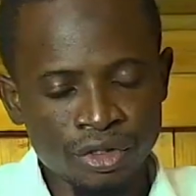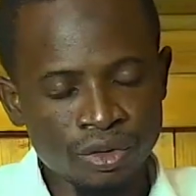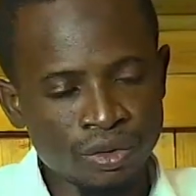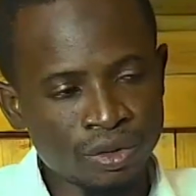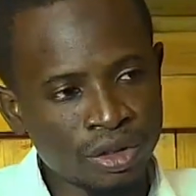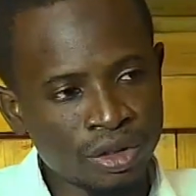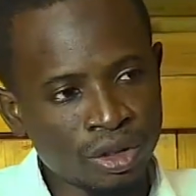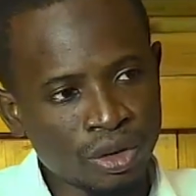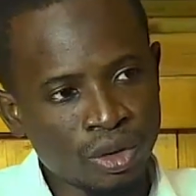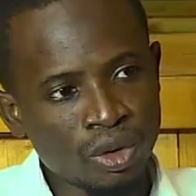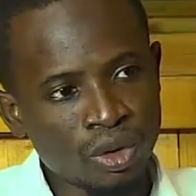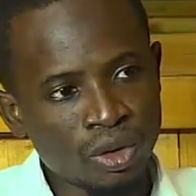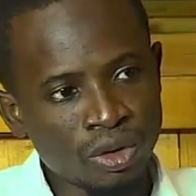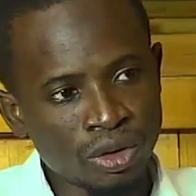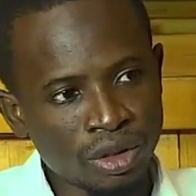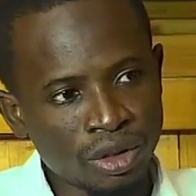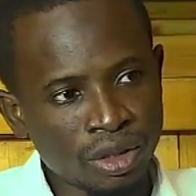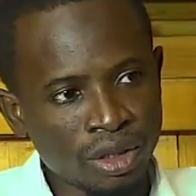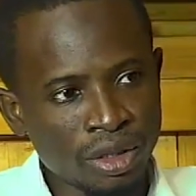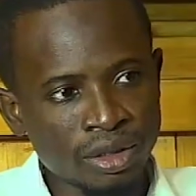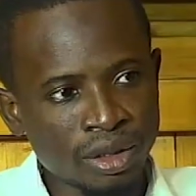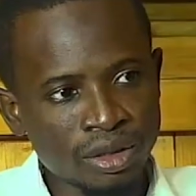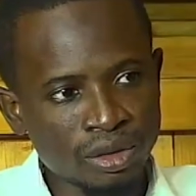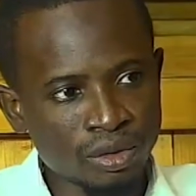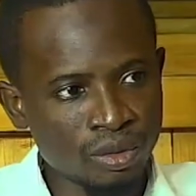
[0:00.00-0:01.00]
reduce the
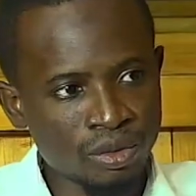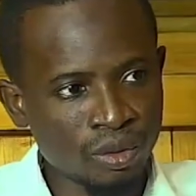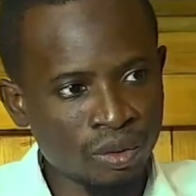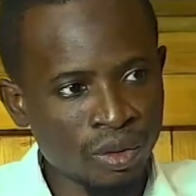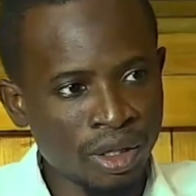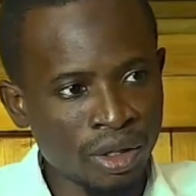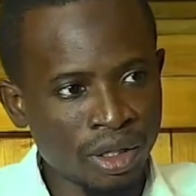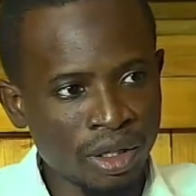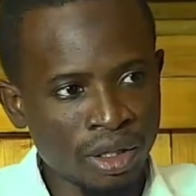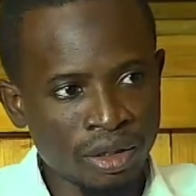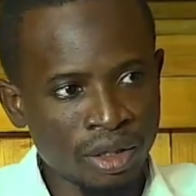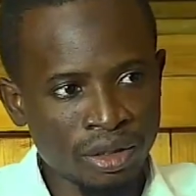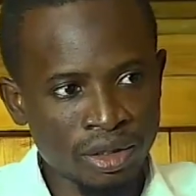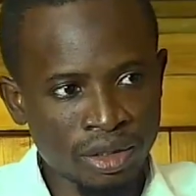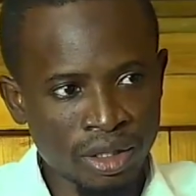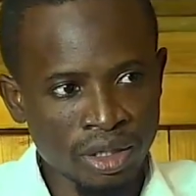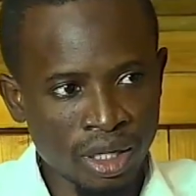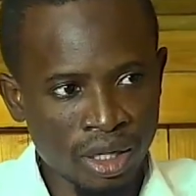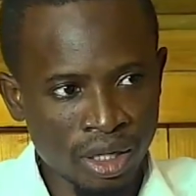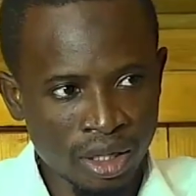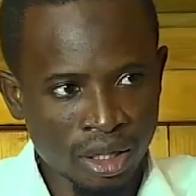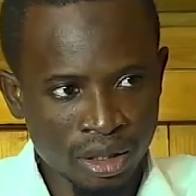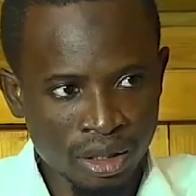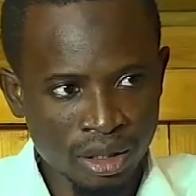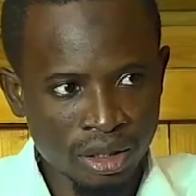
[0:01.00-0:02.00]
content where kids
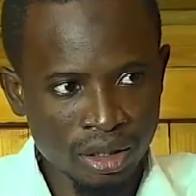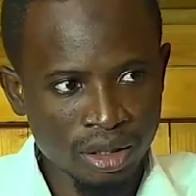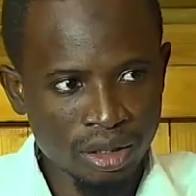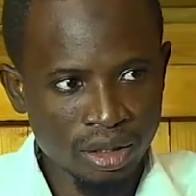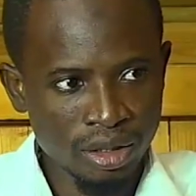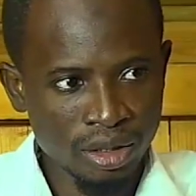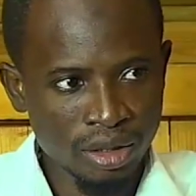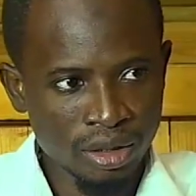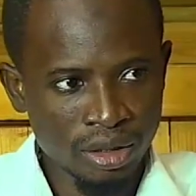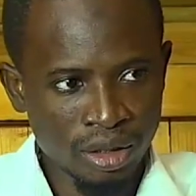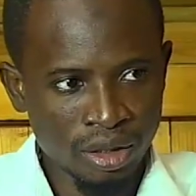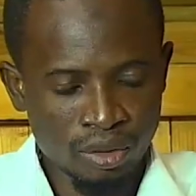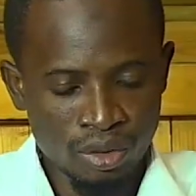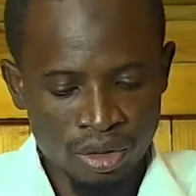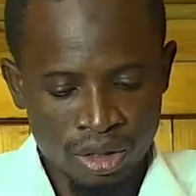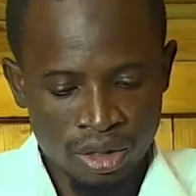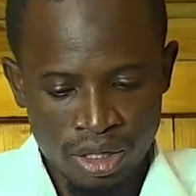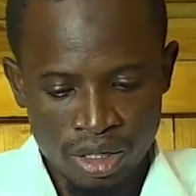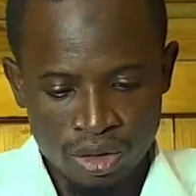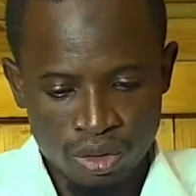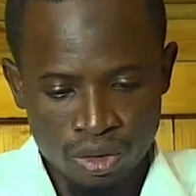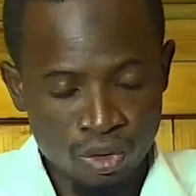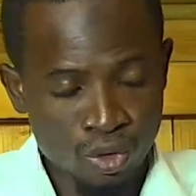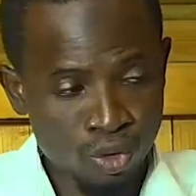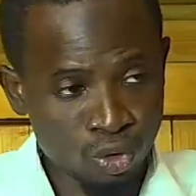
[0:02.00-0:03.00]
are. You
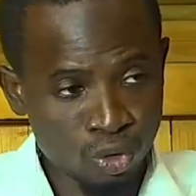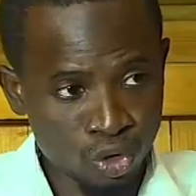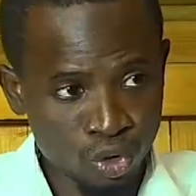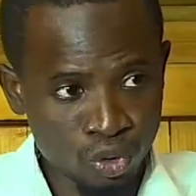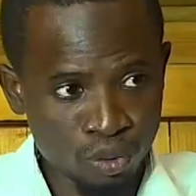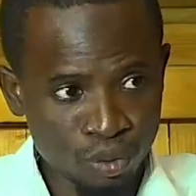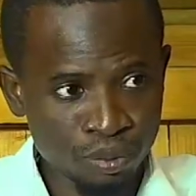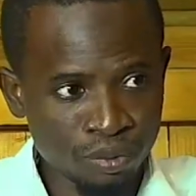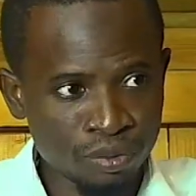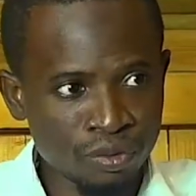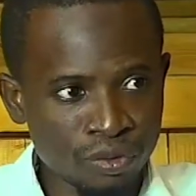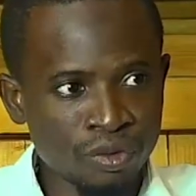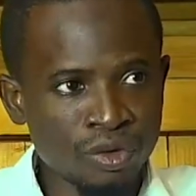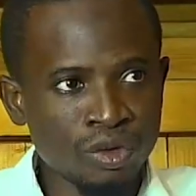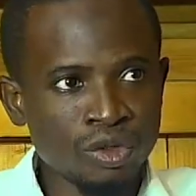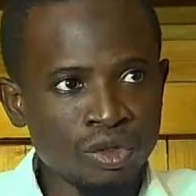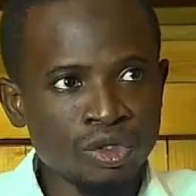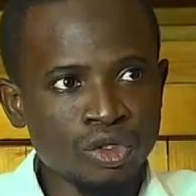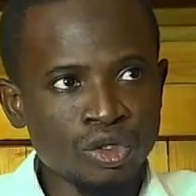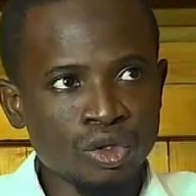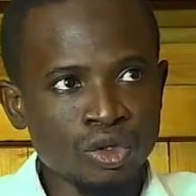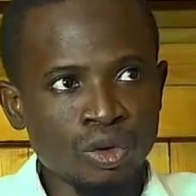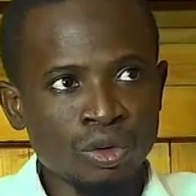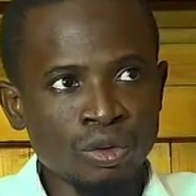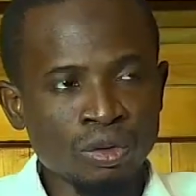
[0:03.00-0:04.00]
can go to.
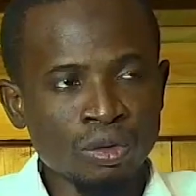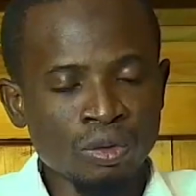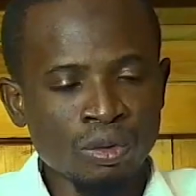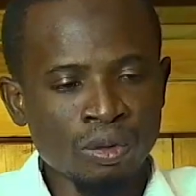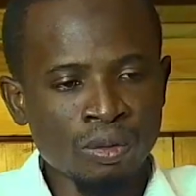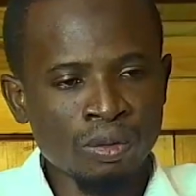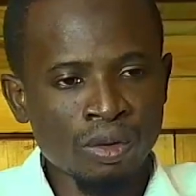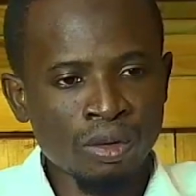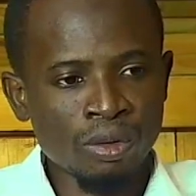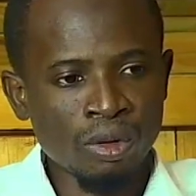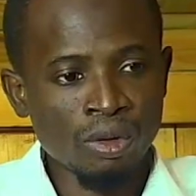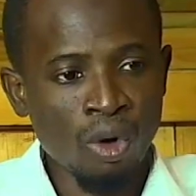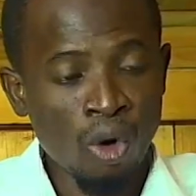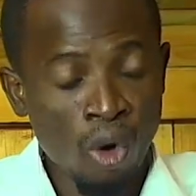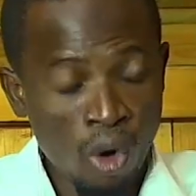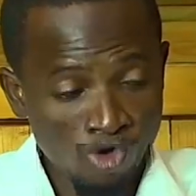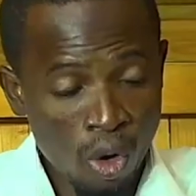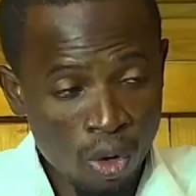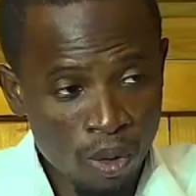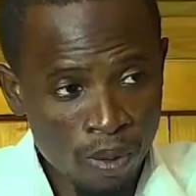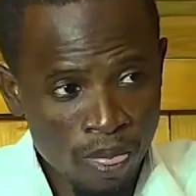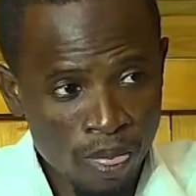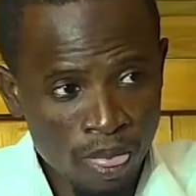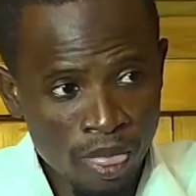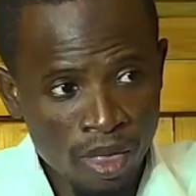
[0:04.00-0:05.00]
So,
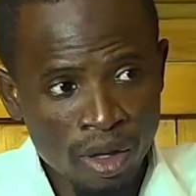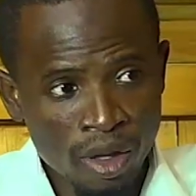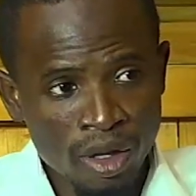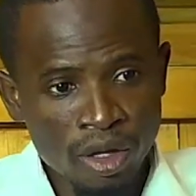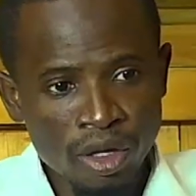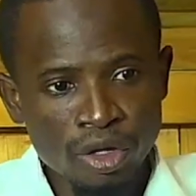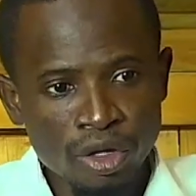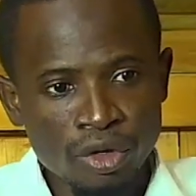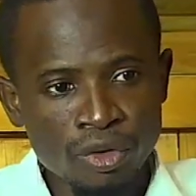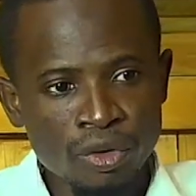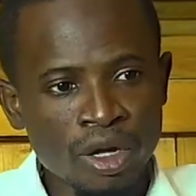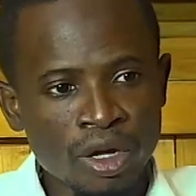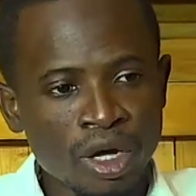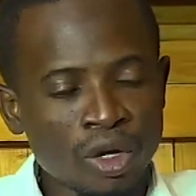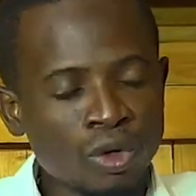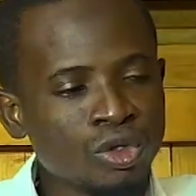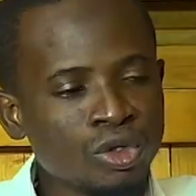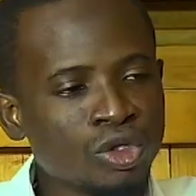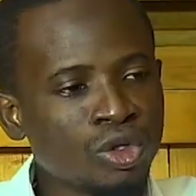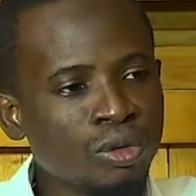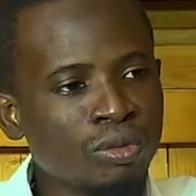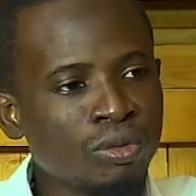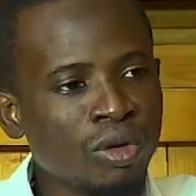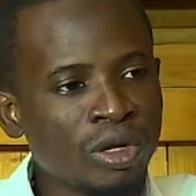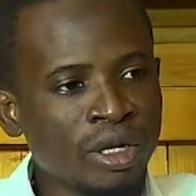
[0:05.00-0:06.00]
or you can
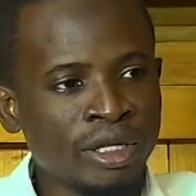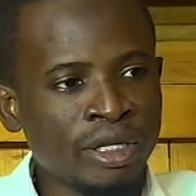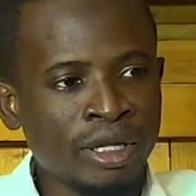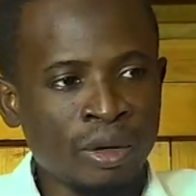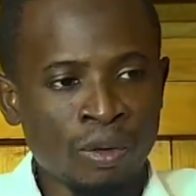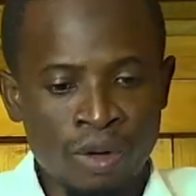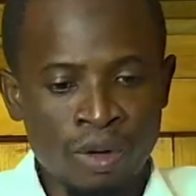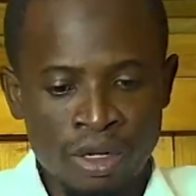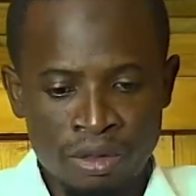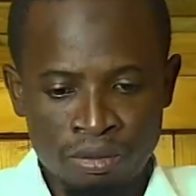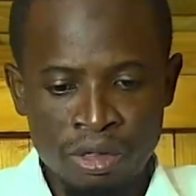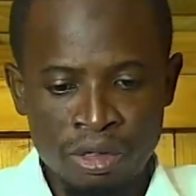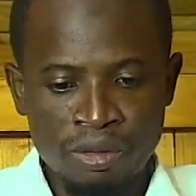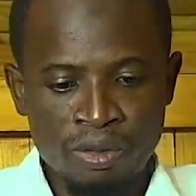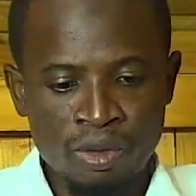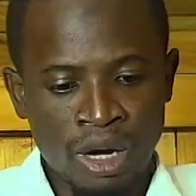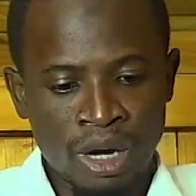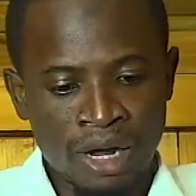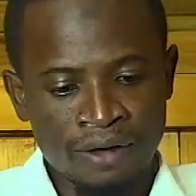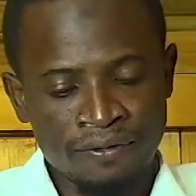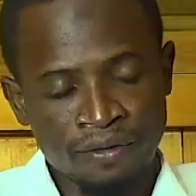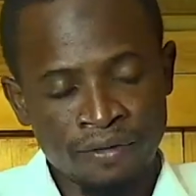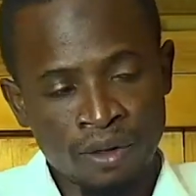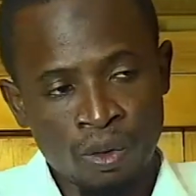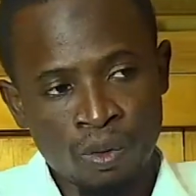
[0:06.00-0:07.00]
also monitor when
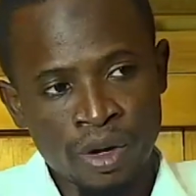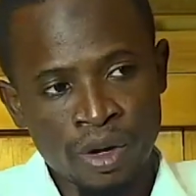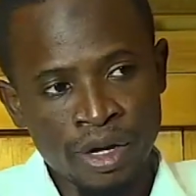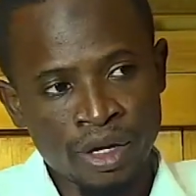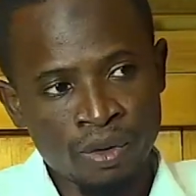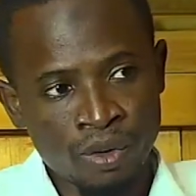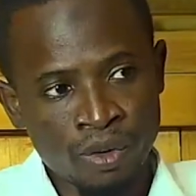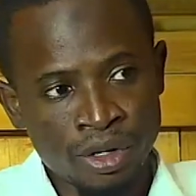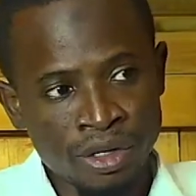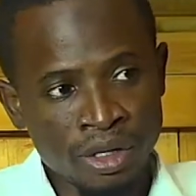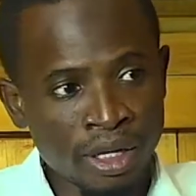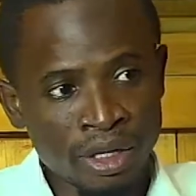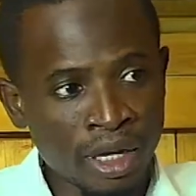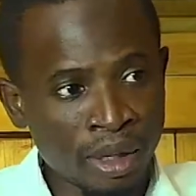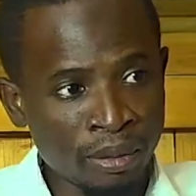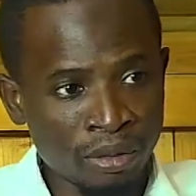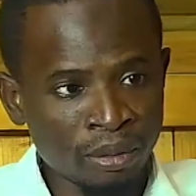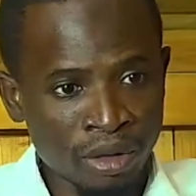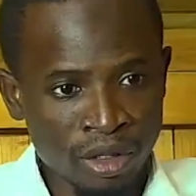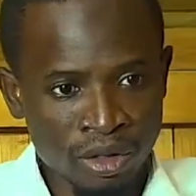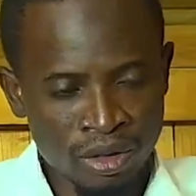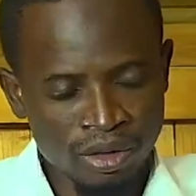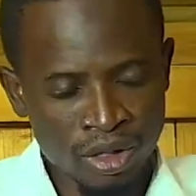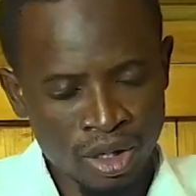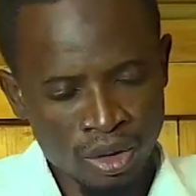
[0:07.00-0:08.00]
maybe after work when you
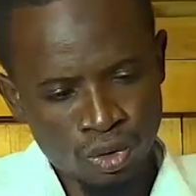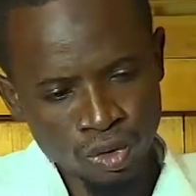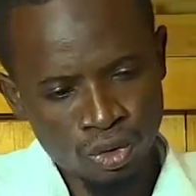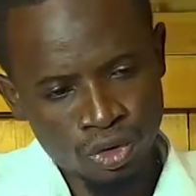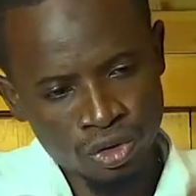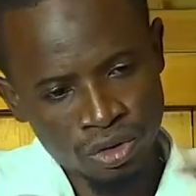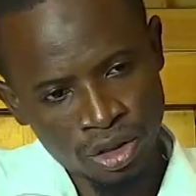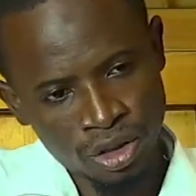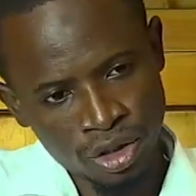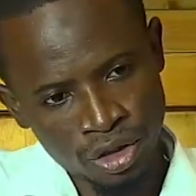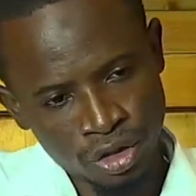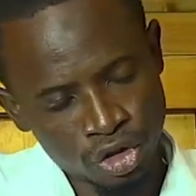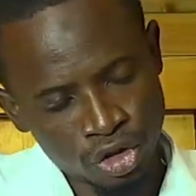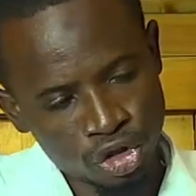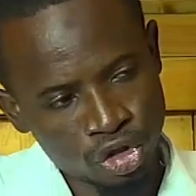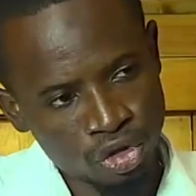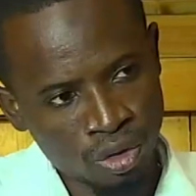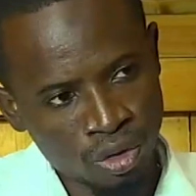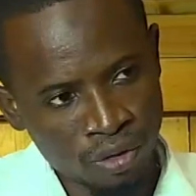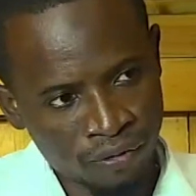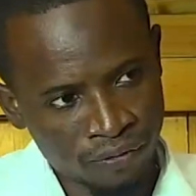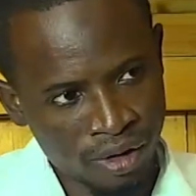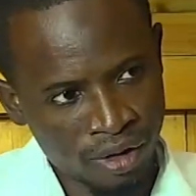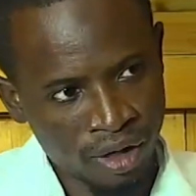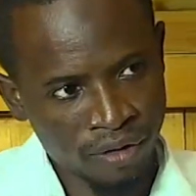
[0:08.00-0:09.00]
can go to the
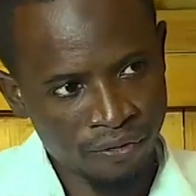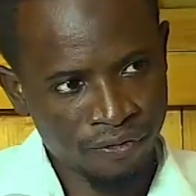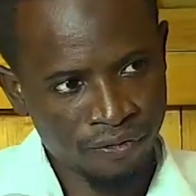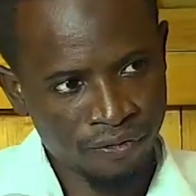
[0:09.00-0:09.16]
history of